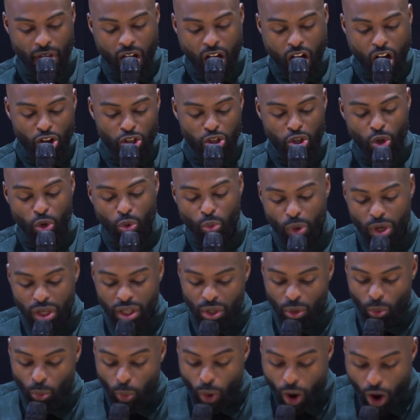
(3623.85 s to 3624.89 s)
Are you really
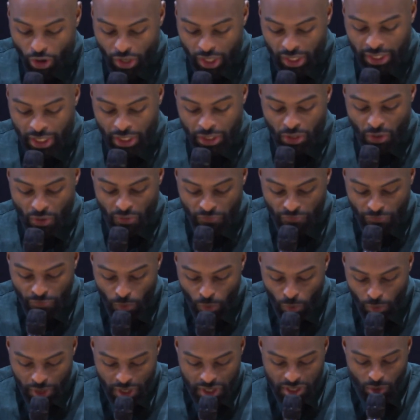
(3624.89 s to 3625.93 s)
walking in your
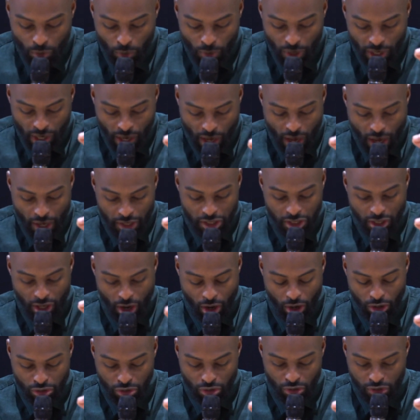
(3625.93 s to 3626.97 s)
fullness of what God has
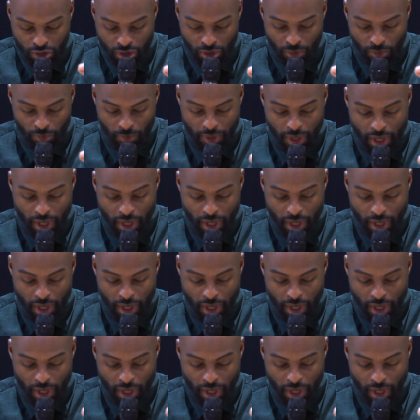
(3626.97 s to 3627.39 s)
called you to?